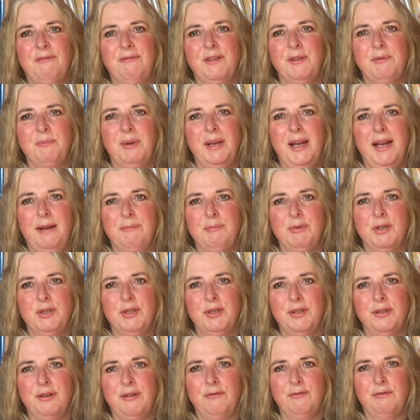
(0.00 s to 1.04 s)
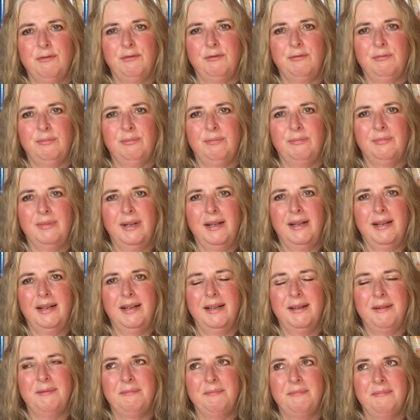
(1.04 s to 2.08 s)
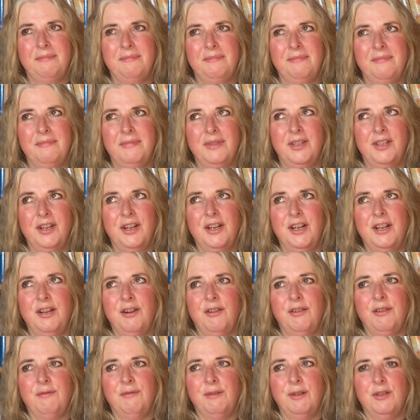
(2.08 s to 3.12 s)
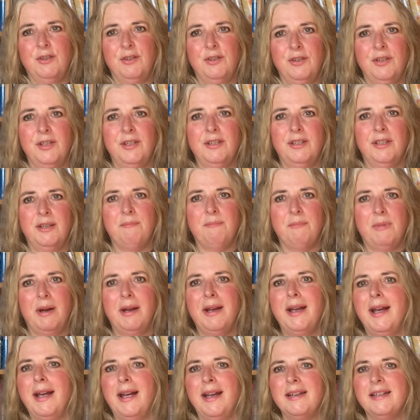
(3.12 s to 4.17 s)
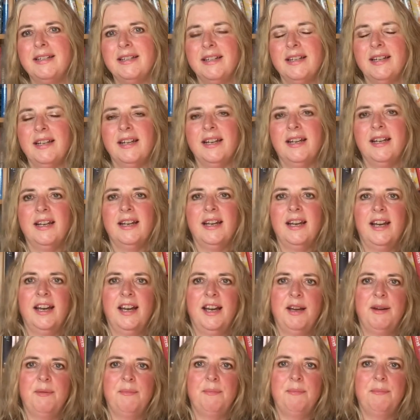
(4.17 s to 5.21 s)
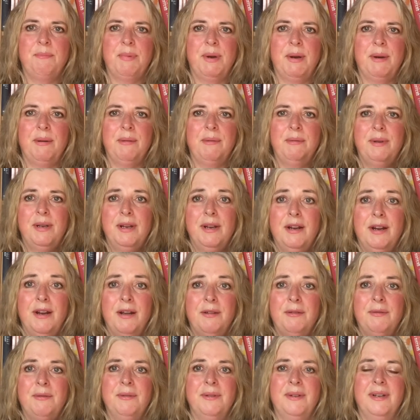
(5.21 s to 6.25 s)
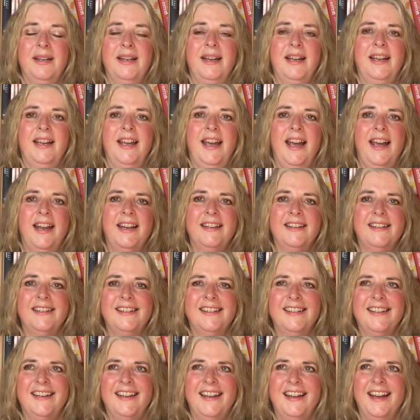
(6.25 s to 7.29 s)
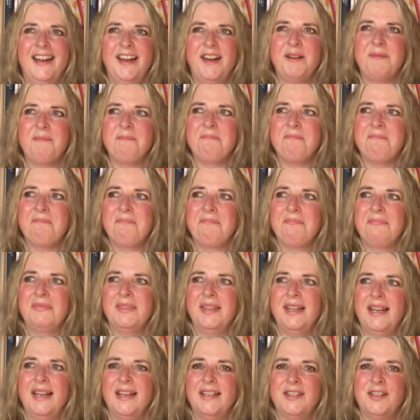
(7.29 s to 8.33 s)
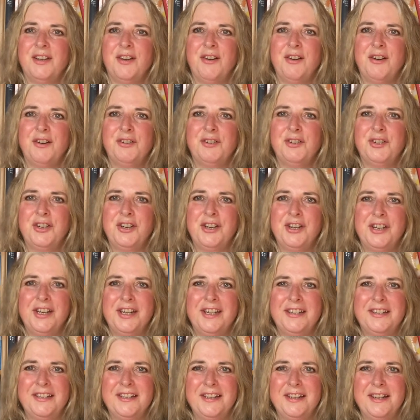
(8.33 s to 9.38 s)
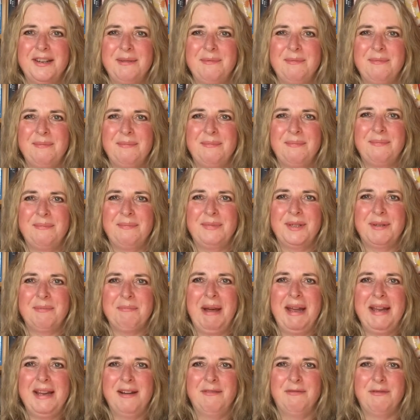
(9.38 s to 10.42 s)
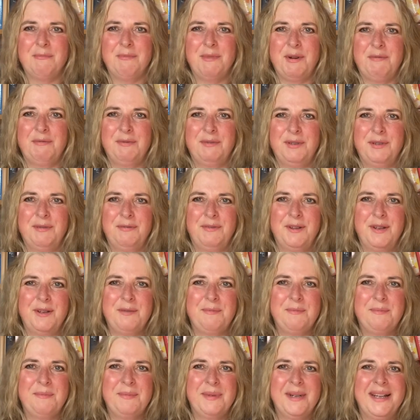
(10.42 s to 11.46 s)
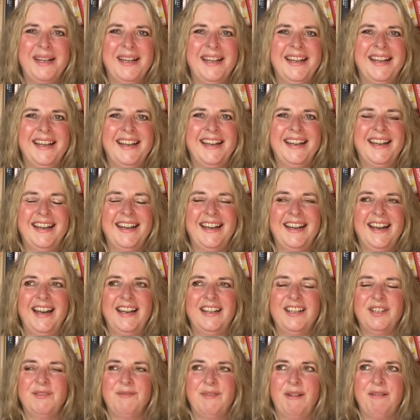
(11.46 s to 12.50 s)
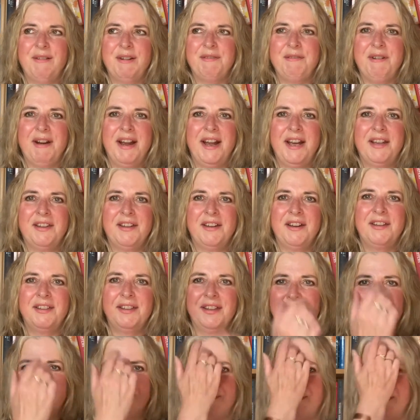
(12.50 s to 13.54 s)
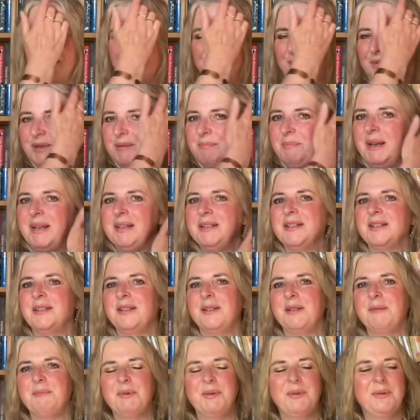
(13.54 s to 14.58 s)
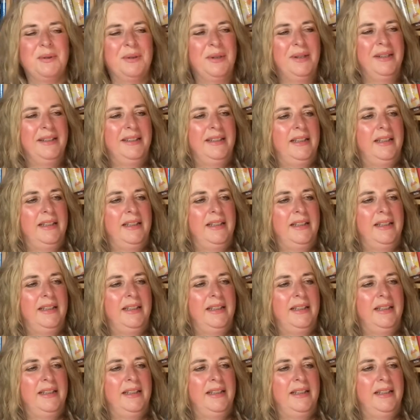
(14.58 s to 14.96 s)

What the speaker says: film captures the novel, certainly not the version that's in my head. But, you know, again, it's a hard journey, isn't it, to make from novel to film. And it's very rare that I think the film is better than the book.